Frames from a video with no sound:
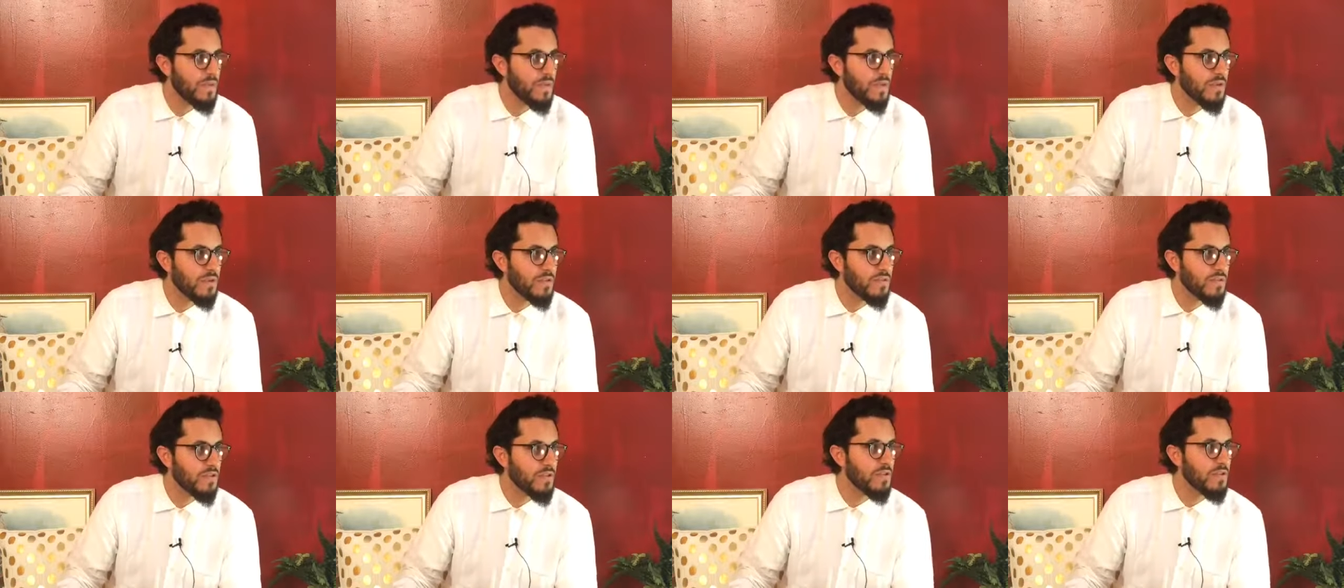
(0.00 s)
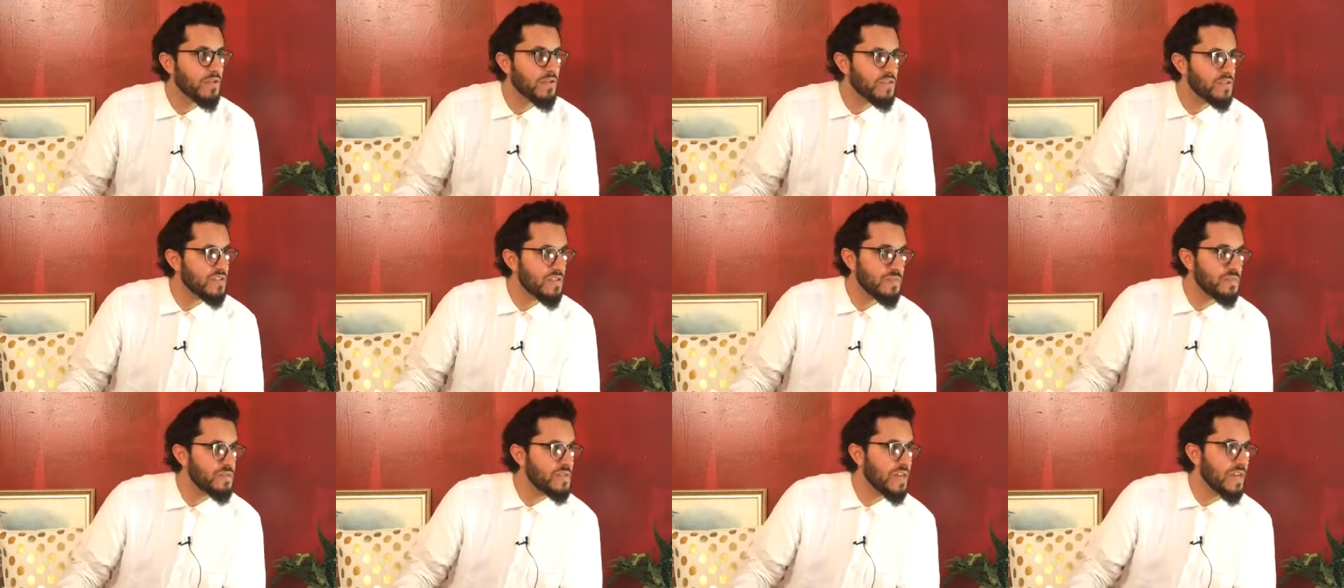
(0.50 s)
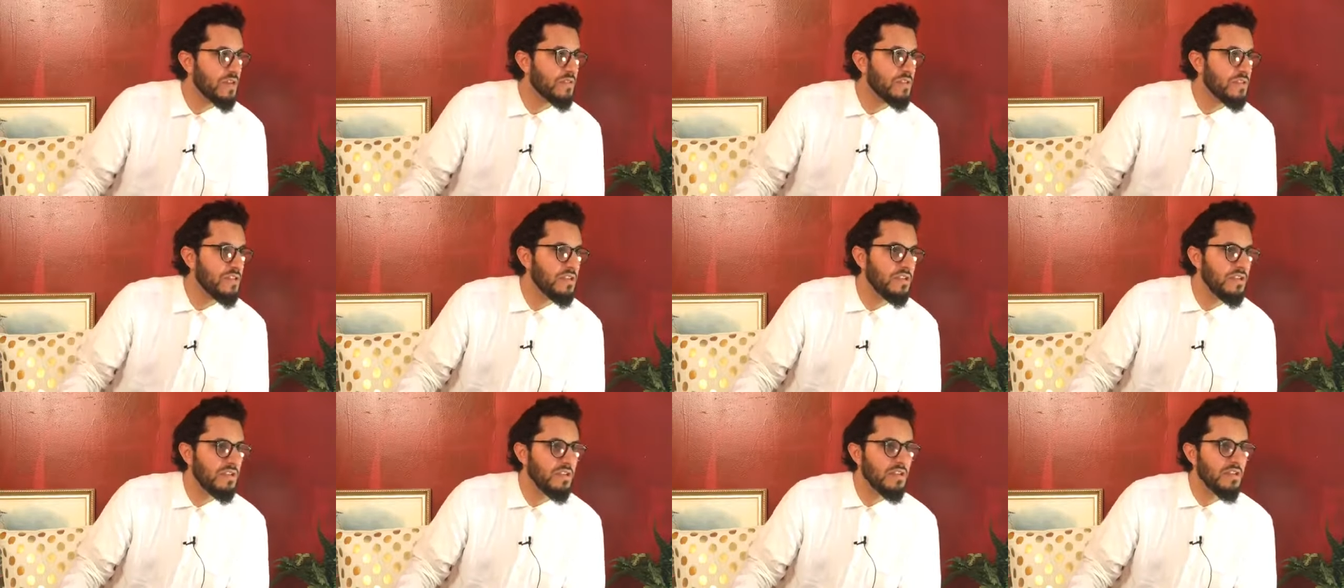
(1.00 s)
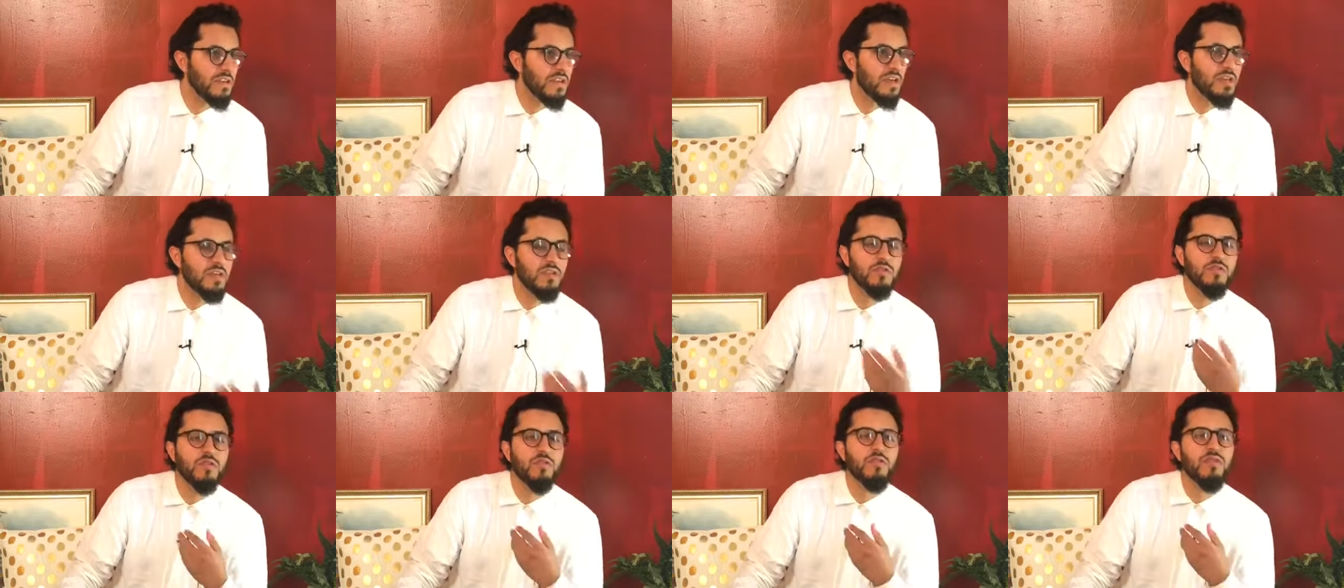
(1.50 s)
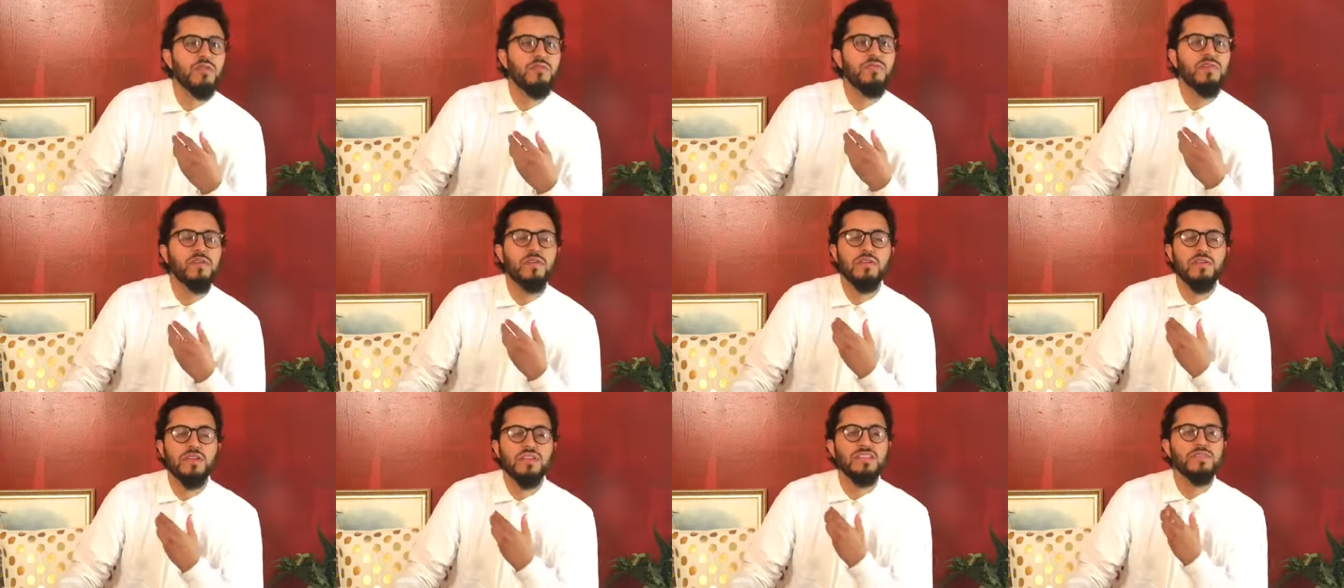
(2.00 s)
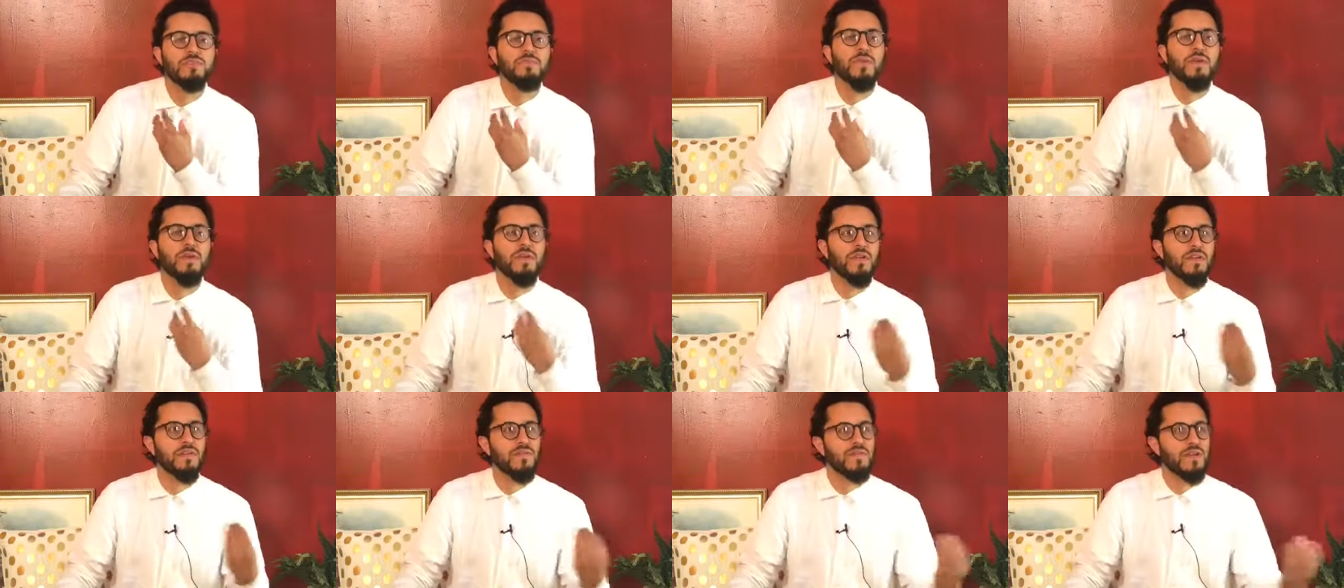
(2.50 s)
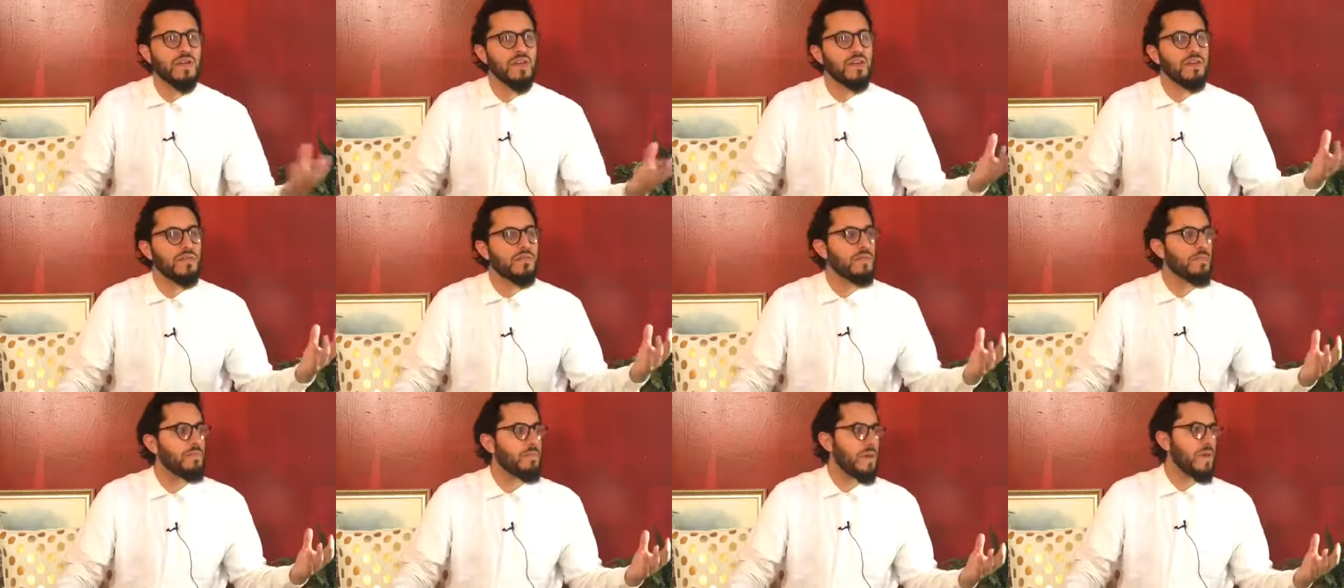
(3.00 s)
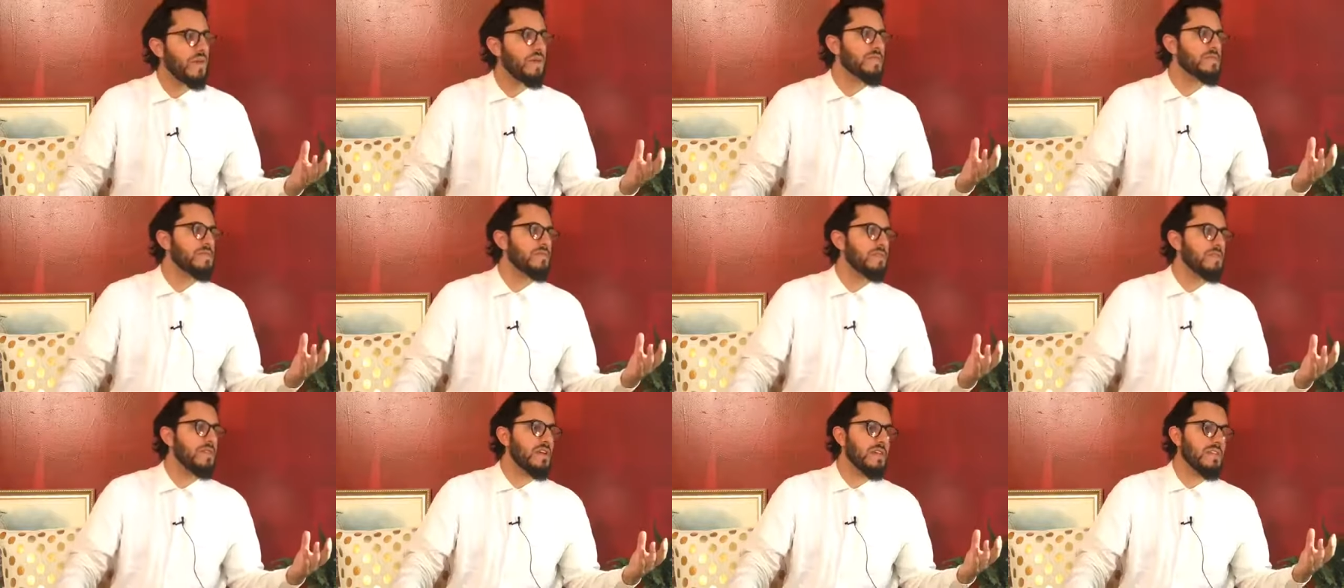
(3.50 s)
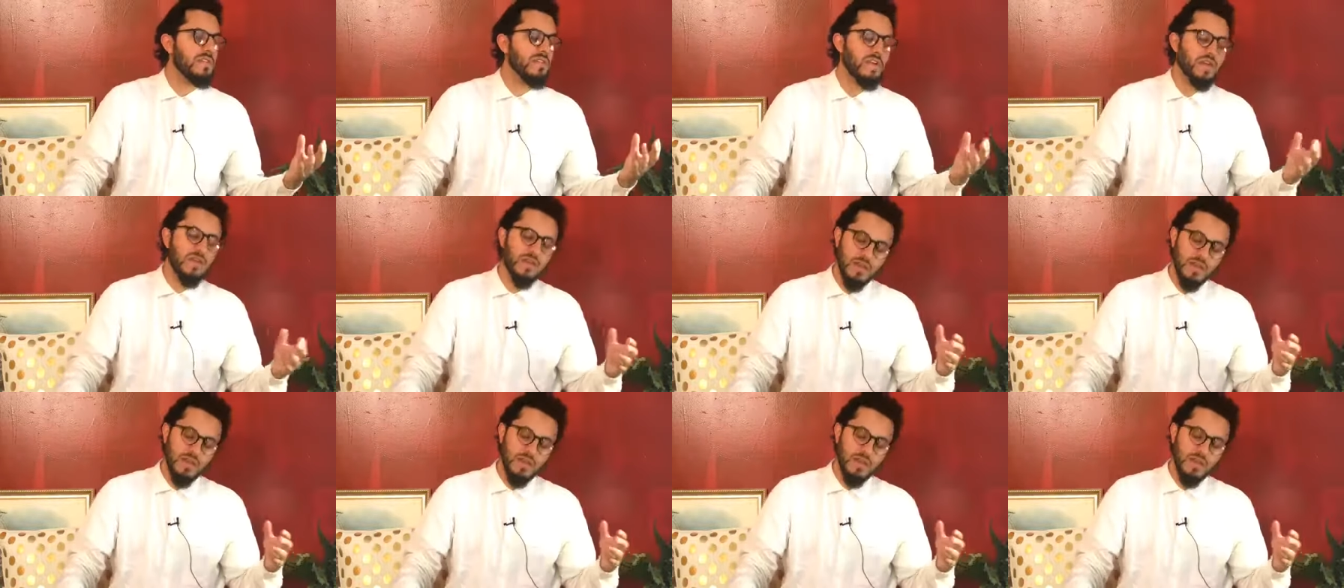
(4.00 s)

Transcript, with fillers: So you go to sleep soundly and you don't even experience any of the pains of death.